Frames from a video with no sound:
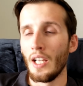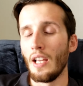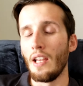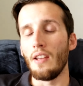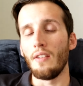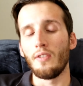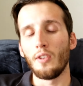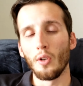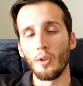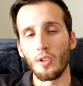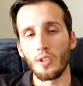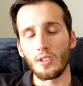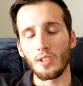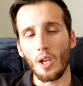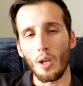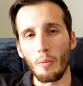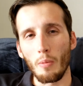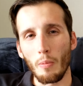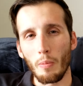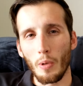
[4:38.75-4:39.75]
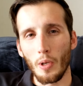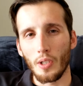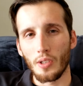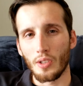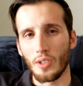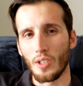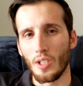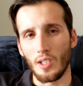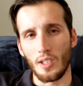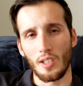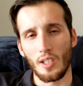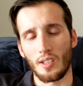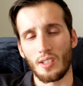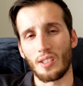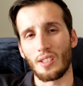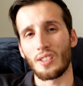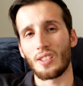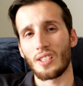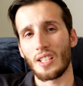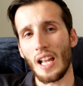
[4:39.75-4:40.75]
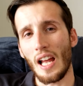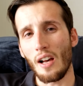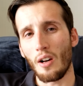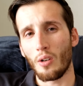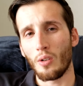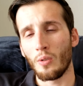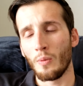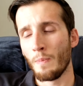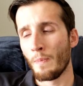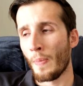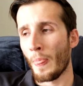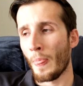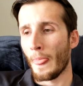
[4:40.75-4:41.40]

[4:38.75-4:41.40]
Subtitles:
If you're the type of person that doesn't settle,